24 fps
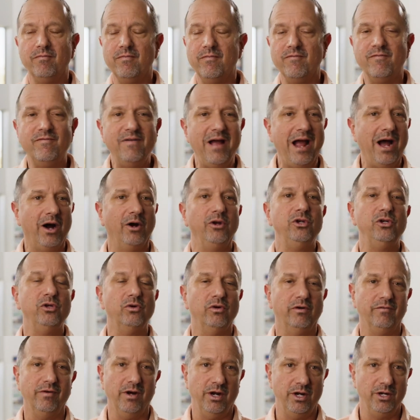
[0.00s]
value
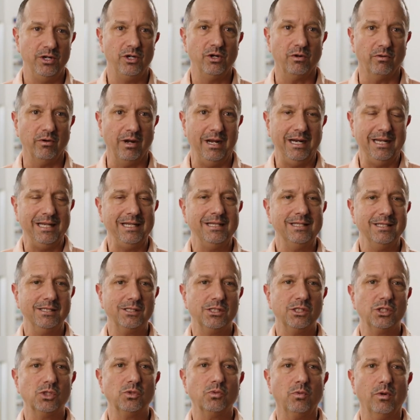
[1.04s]
of underwriting, this
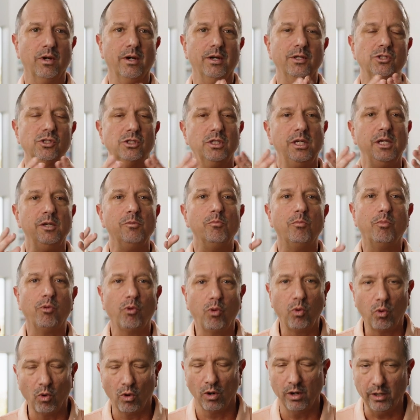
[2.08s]
is where it's
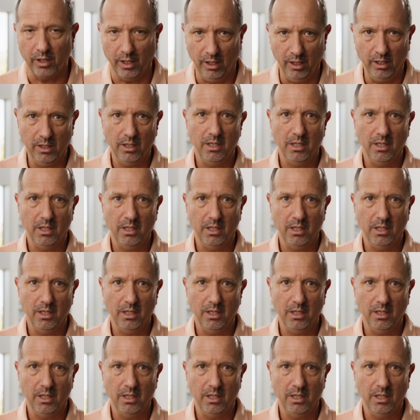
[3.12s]
important,